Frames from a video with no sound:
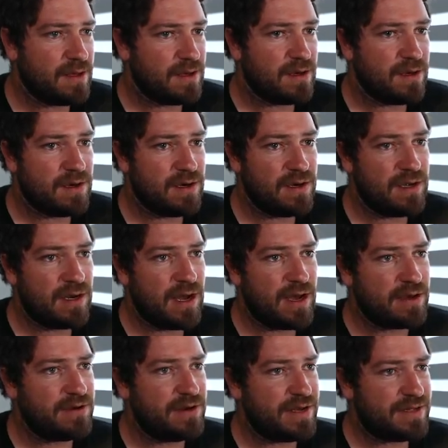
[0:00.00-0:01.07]
I
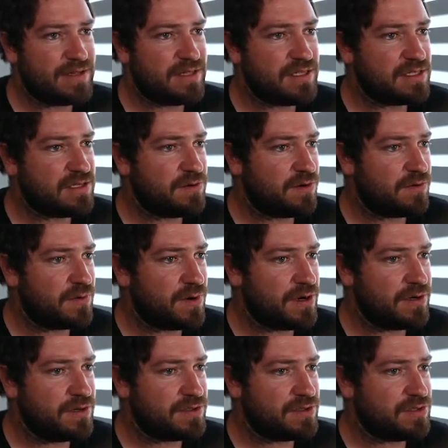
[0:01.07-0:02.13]
connect this little
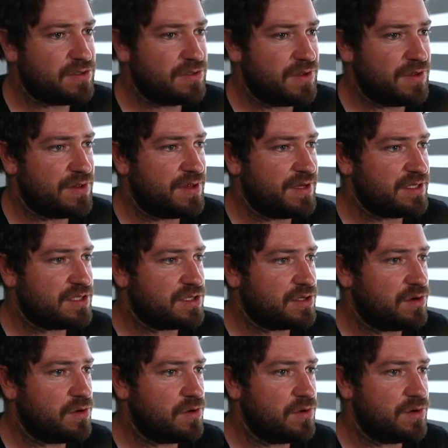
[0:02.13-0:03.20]
road to this
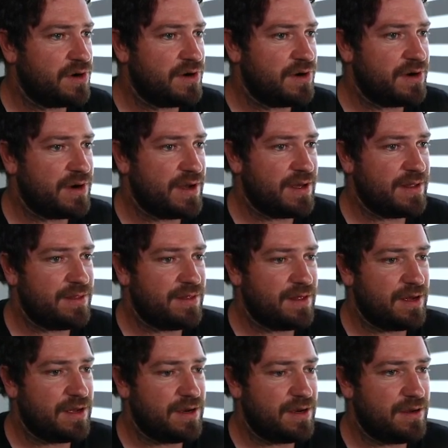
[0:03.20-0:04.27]
corner and
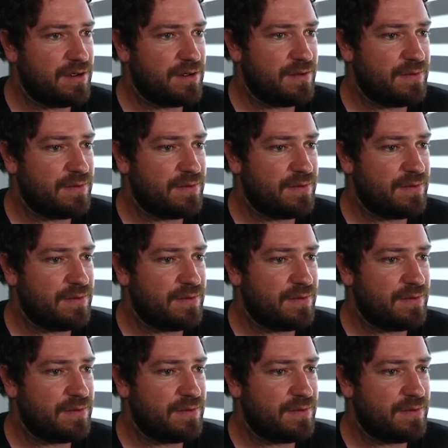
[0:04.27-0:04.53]
then